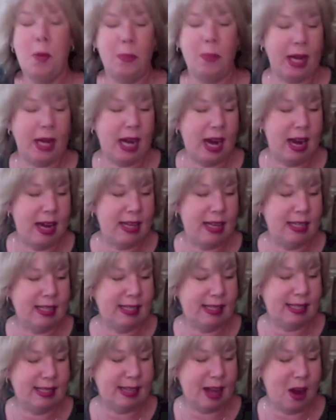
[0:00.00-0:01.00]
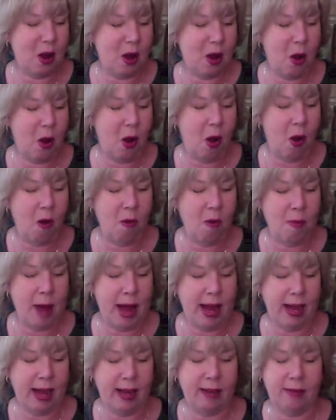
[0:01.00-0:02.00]
because all
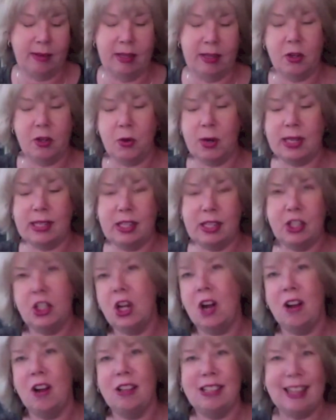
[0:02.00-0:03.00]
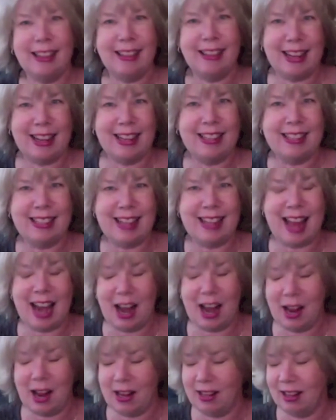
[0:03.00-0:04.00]
my little crescent shawls and things
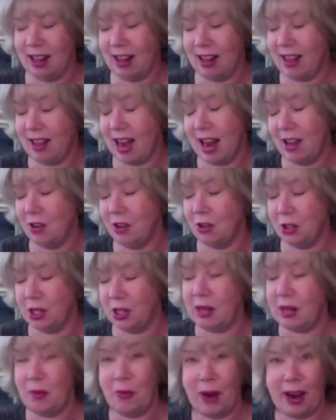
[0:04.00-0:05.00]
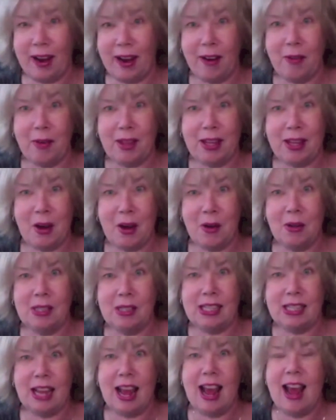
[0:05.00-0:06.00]
that I usually wear with
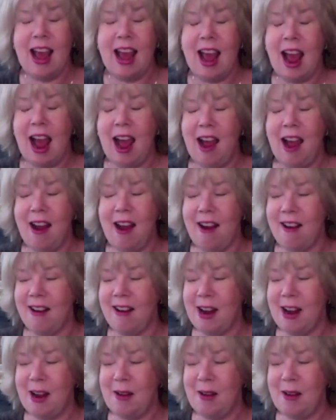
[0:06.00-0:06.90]
coats are